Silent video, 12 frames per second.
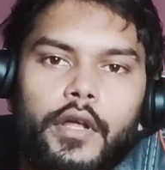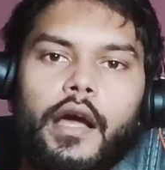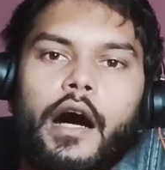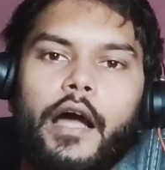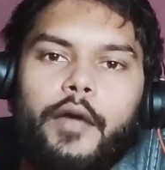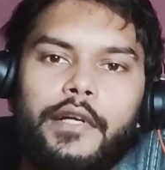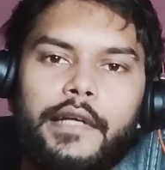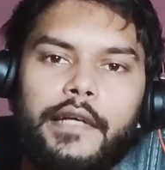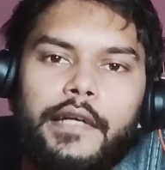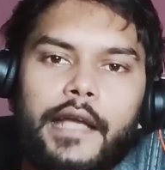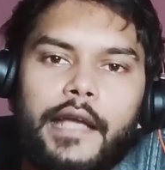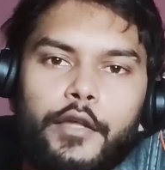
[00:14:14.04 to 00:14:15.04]
I will
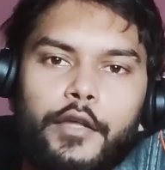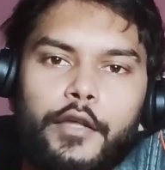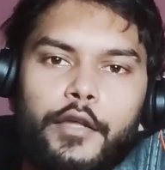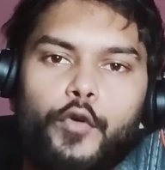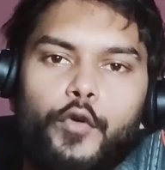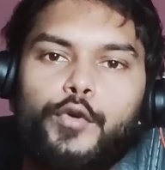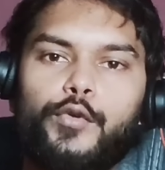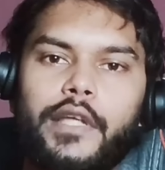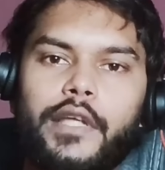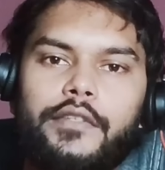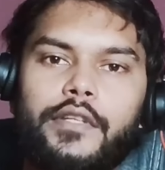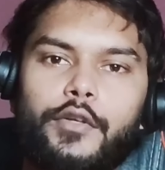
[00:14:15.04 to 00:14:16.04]
tell you how to
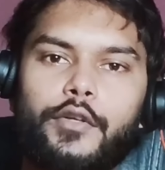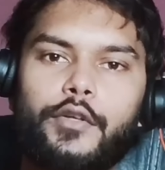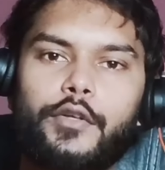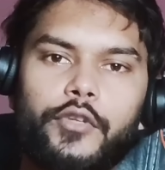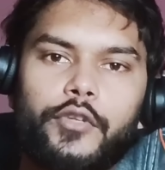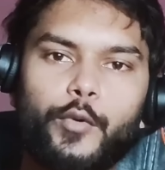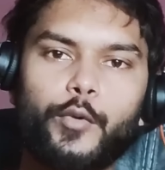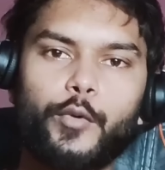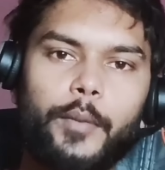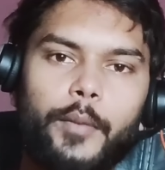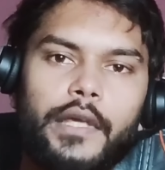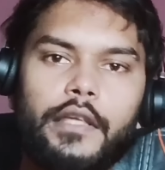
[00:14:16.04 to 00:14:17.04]
use asynchronous
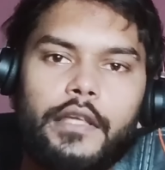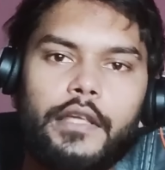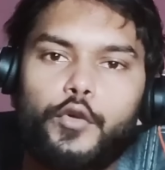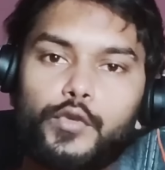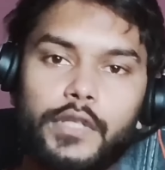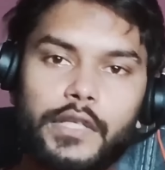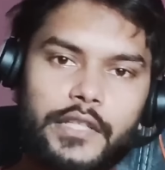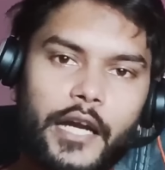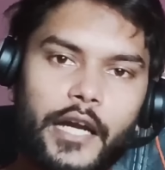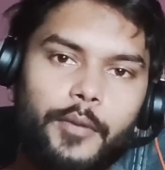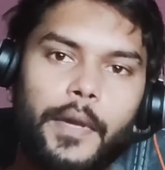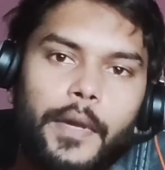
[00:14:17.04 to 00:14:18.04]
programming using
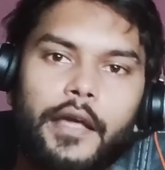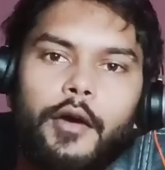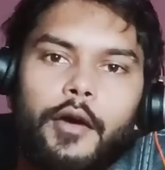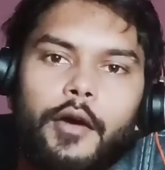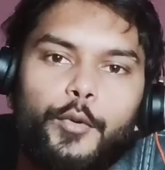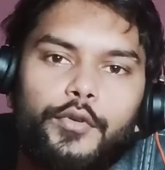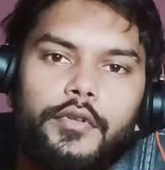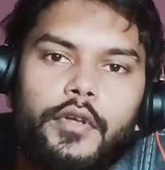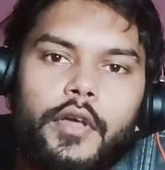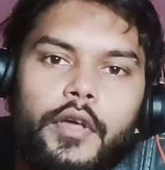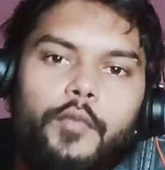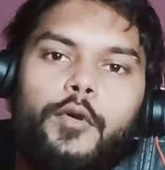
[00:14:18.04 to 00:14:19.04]
Jetpack Compose.
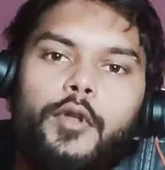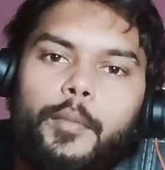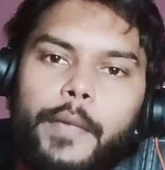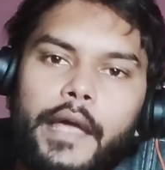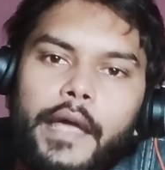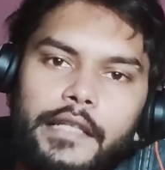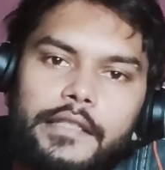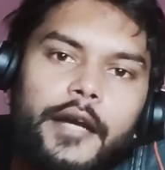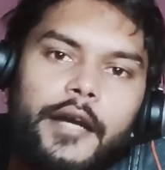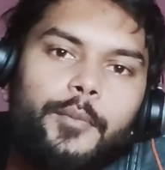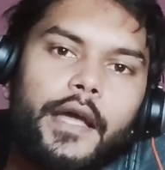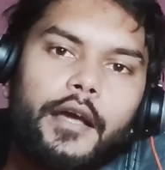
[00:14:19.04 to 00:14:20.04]
We will make
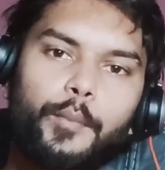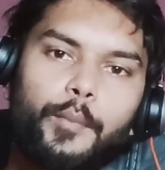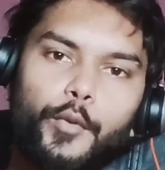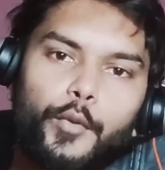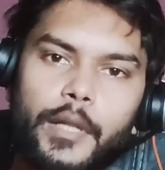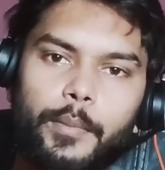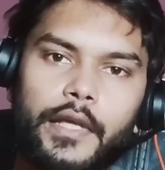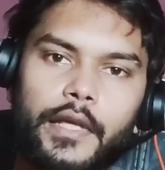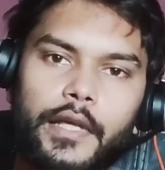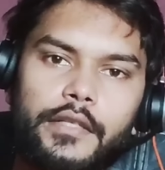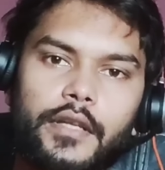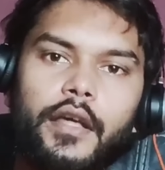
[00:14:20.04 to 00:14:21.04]
Jetpack Compose
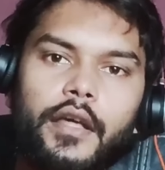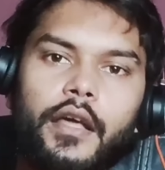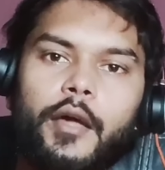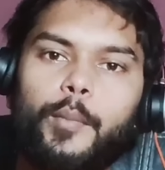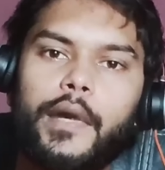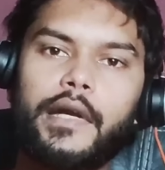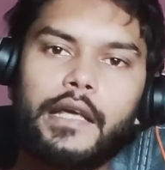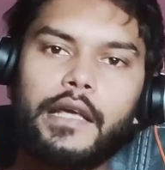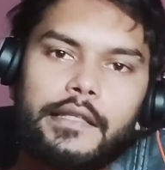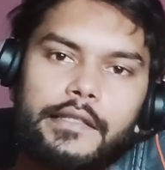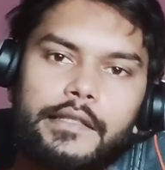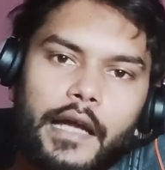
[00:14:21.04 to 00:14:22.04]
application, but
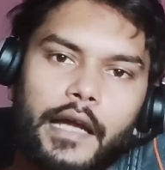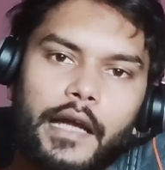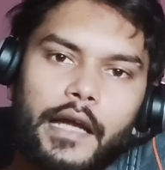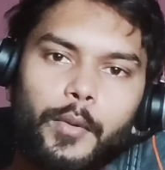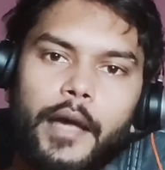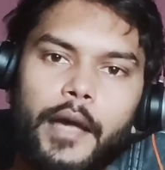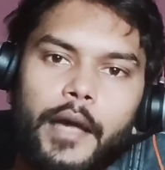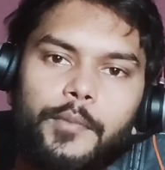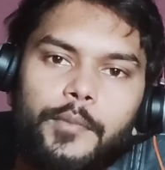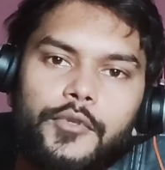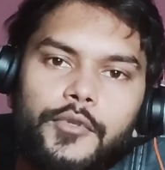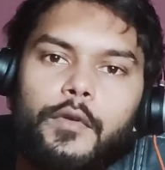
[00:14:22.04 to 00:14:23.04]
inside our
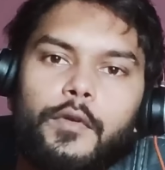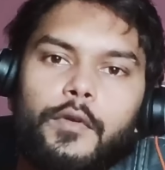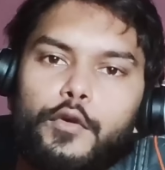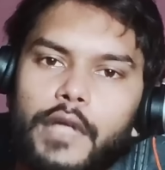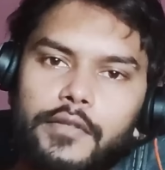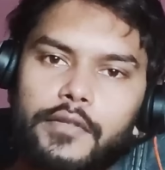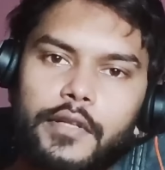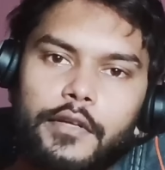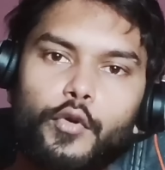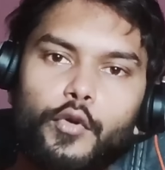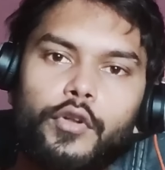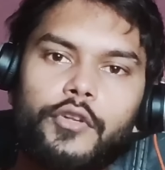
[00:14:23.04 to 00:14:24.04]
apps, we will use
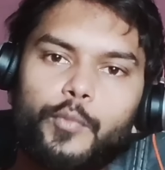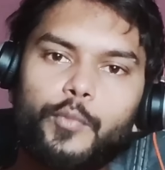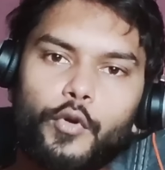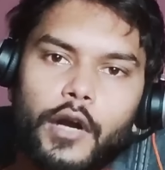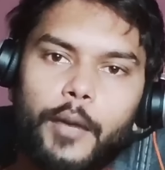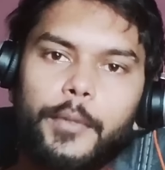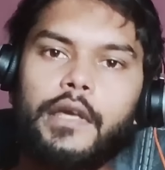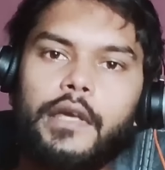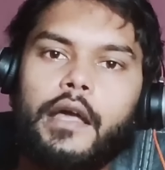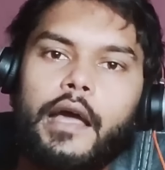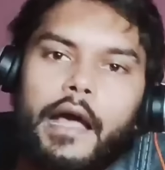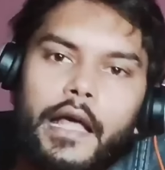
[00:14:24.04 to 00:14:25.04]
asynchronous programming
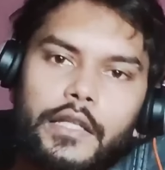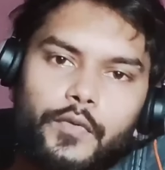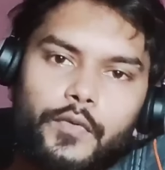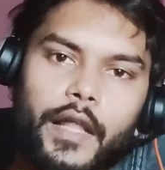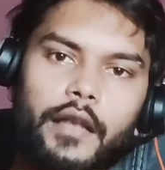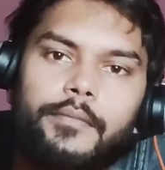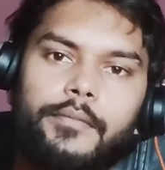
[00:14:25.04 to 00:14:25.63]
as well.